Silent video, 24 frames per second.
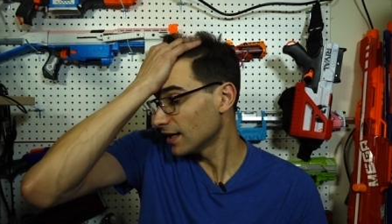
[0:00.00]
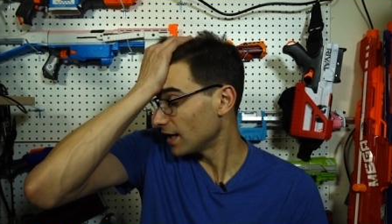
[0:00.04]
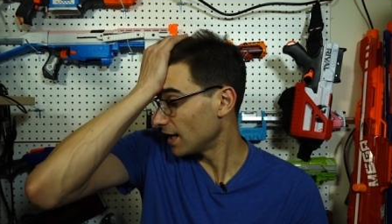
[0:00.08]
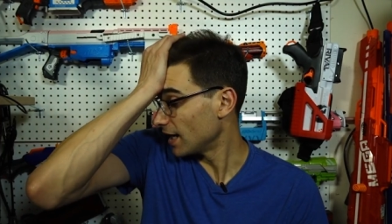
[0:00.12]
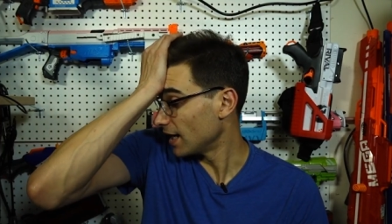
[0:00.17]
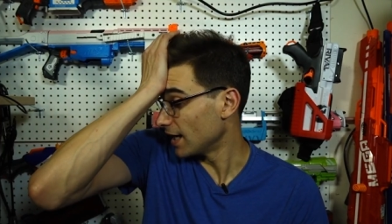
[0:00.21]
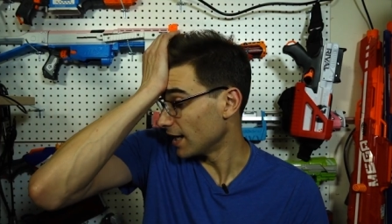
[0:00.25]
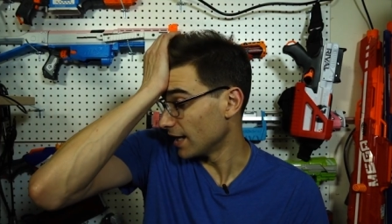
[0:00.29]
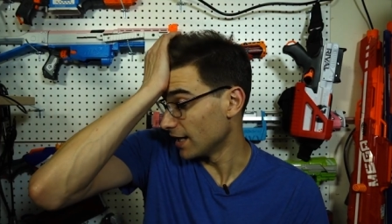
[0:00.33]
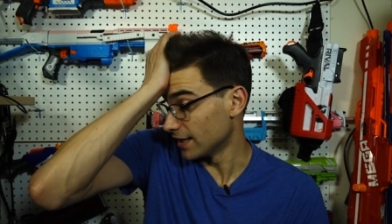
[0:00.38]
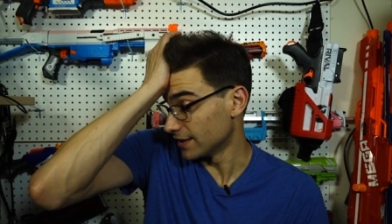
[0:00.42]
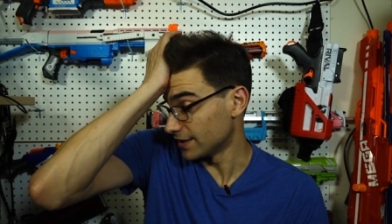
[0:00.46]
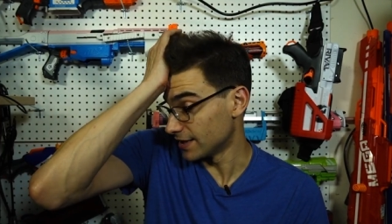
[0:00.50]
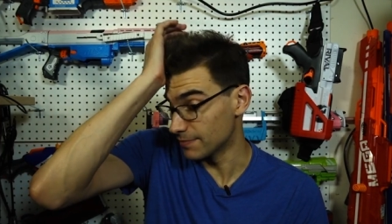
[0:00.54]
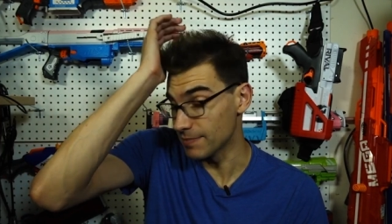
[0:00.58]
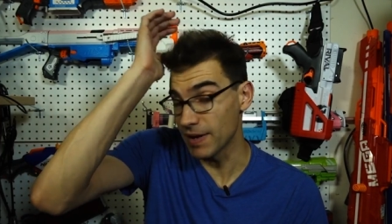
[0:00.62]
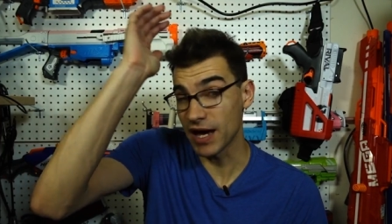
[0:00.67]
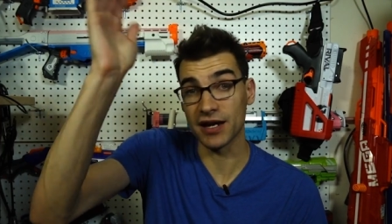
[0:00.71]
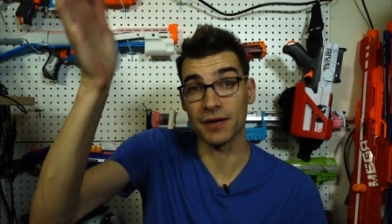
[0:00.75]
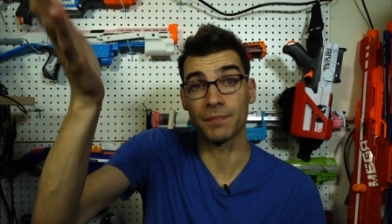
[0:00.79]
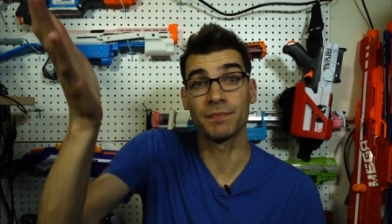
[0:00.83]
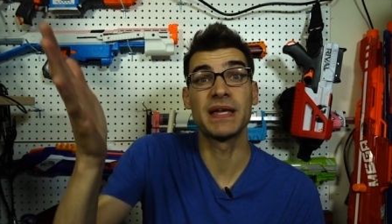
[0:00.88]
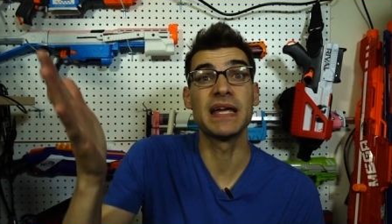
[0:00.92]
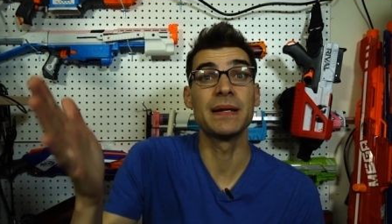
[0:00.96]
uh, the
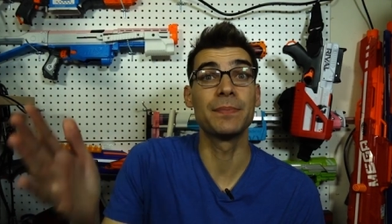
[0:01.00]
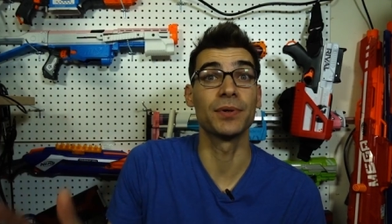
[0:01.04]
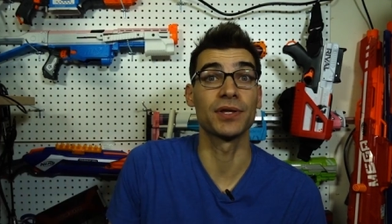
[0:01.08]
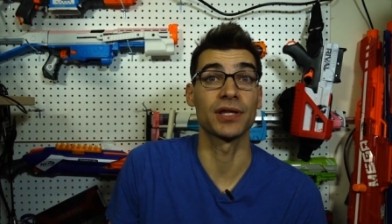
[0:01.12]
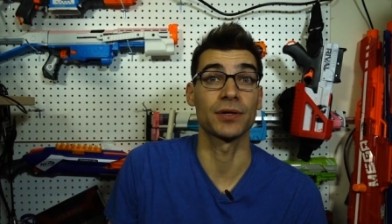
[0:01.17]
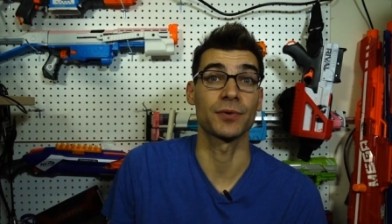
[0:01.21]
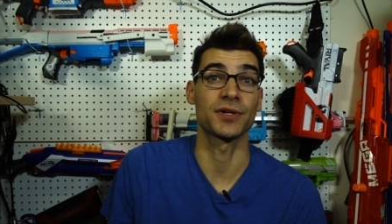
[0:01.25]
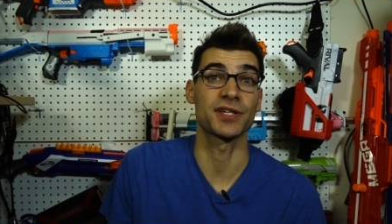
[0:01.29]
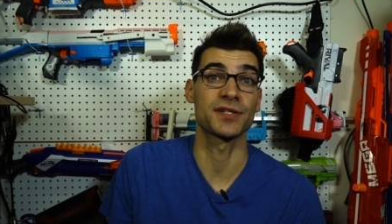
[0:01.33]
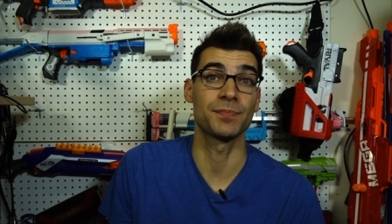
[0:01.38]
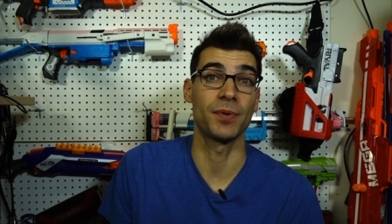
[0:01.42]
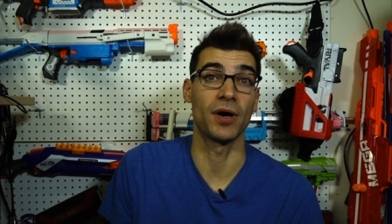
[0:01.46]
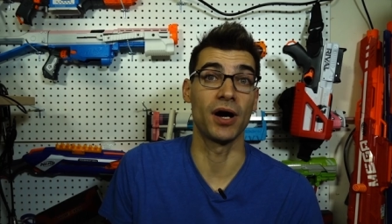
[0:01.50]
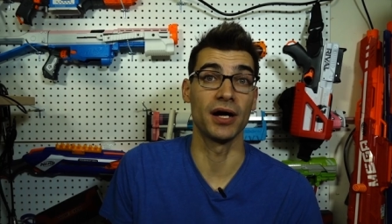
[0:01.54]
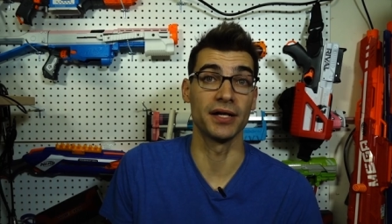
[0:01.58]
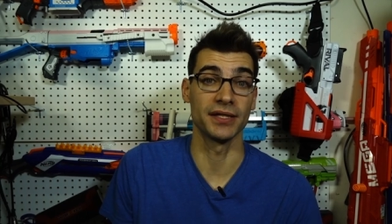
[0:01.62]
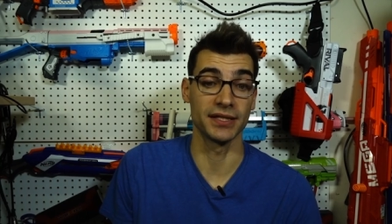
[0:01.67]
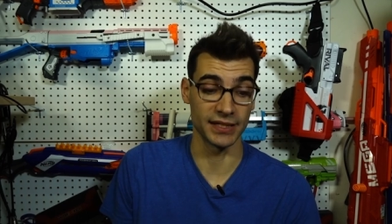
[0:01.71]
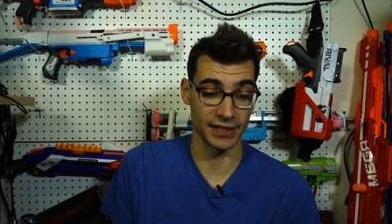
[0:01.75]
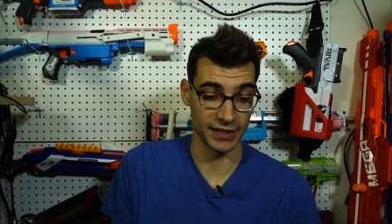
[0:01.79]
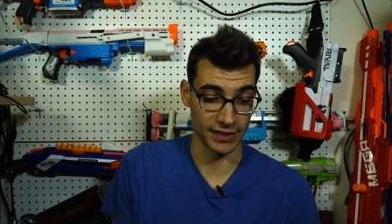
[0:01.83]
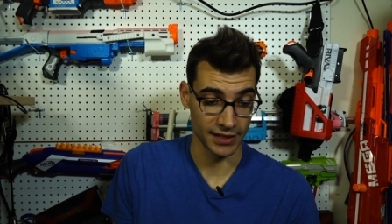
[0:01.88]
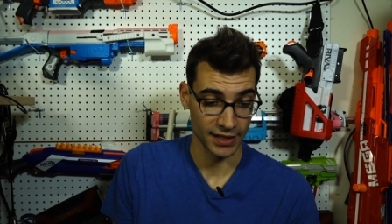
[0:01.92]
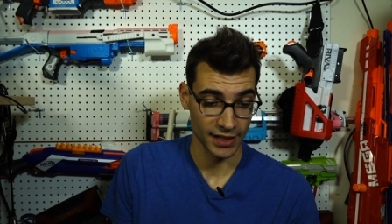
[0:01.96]
amount of people that
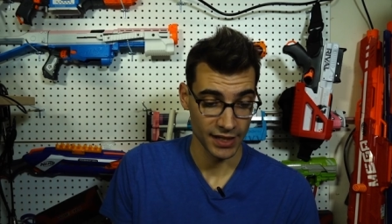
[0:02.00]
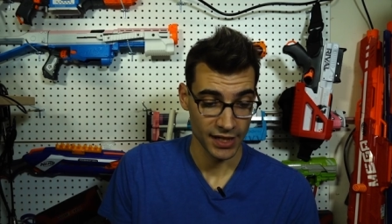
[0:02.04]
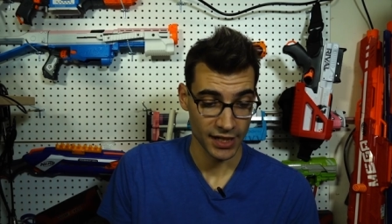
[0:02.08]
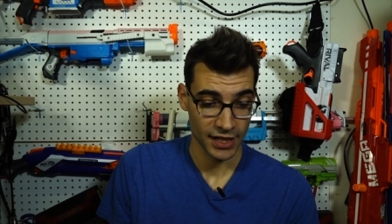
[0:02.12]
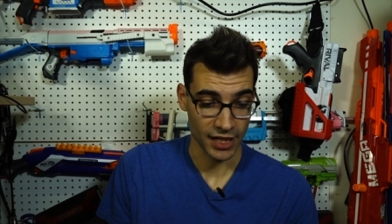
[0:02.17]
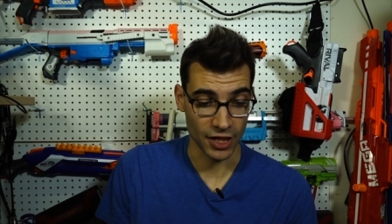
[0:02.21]
responded.